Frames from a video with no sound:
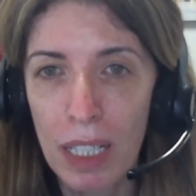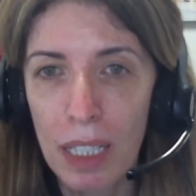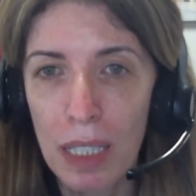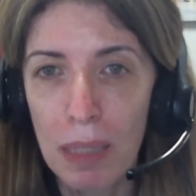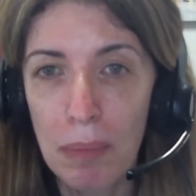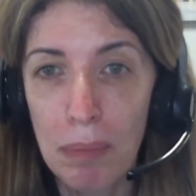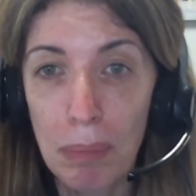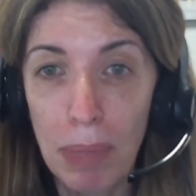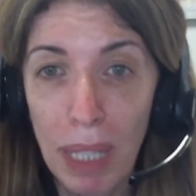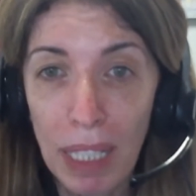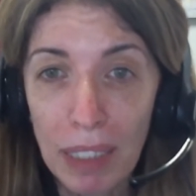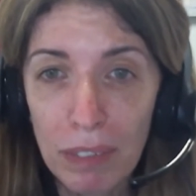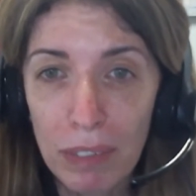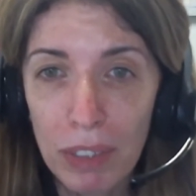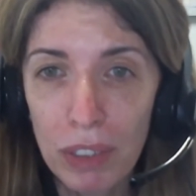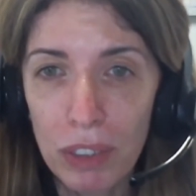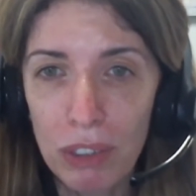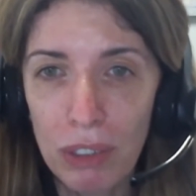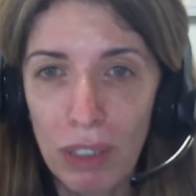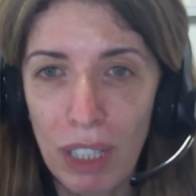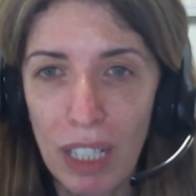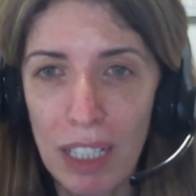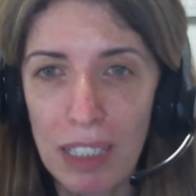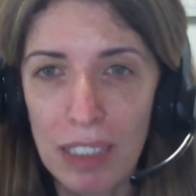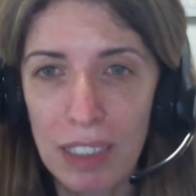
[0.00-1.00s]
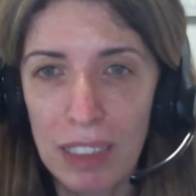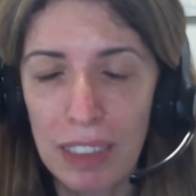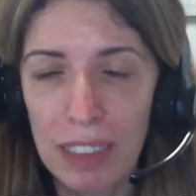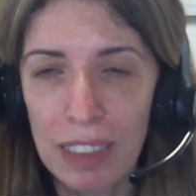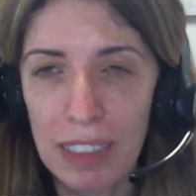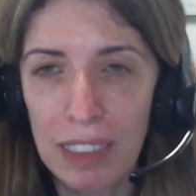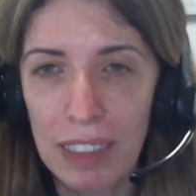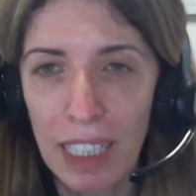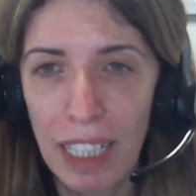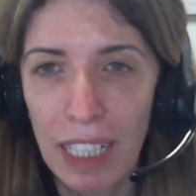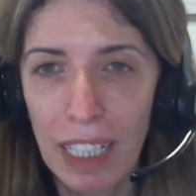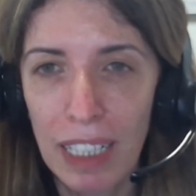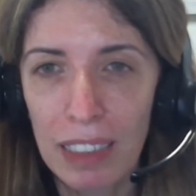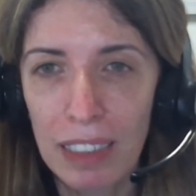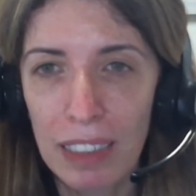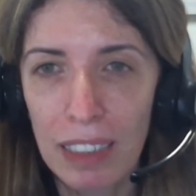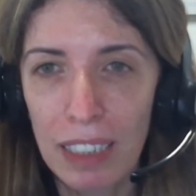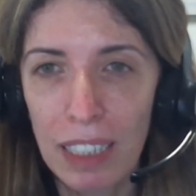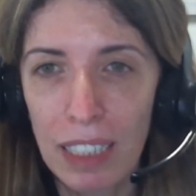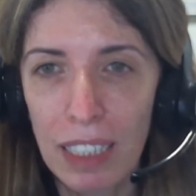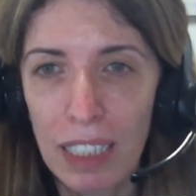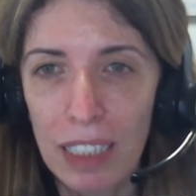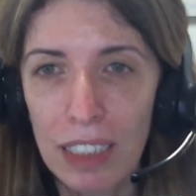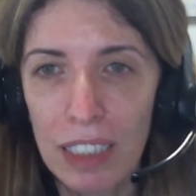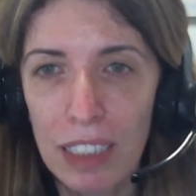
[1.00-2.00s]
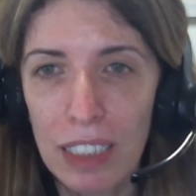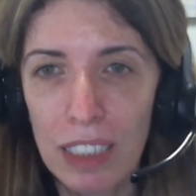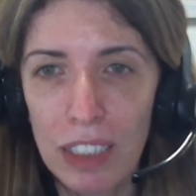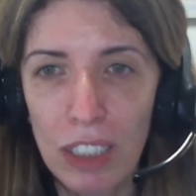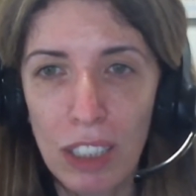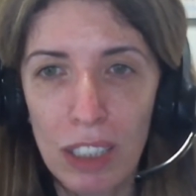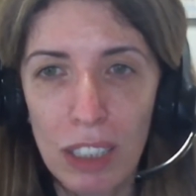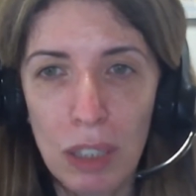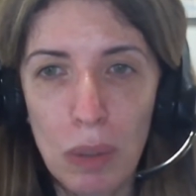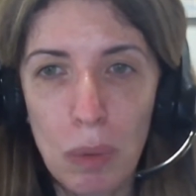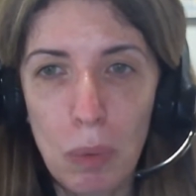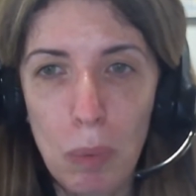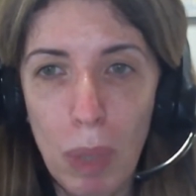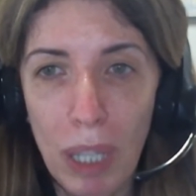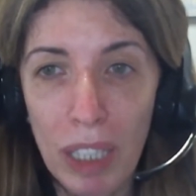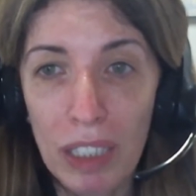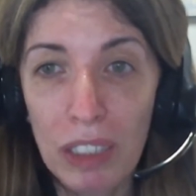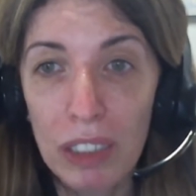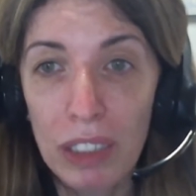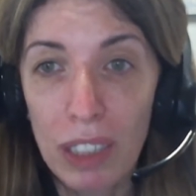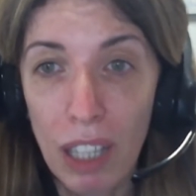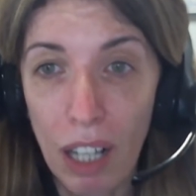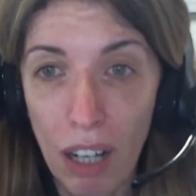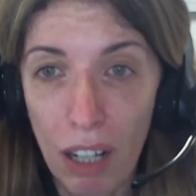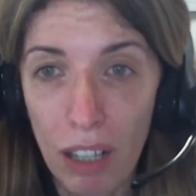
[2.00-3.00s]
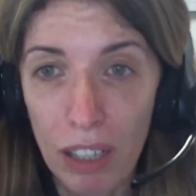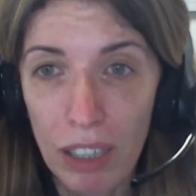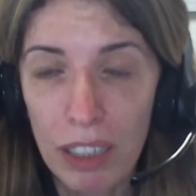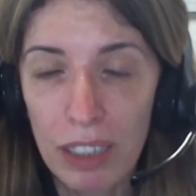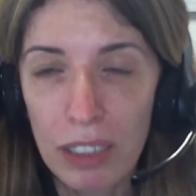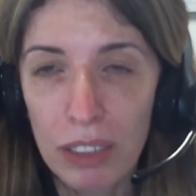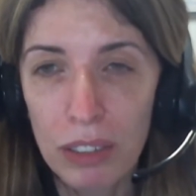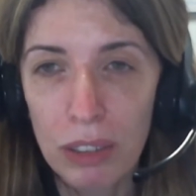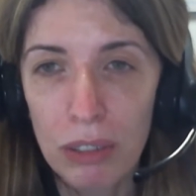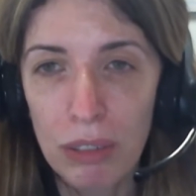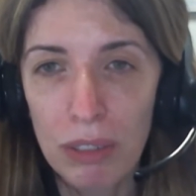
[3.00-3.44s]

In platform trials instead, there is only one dock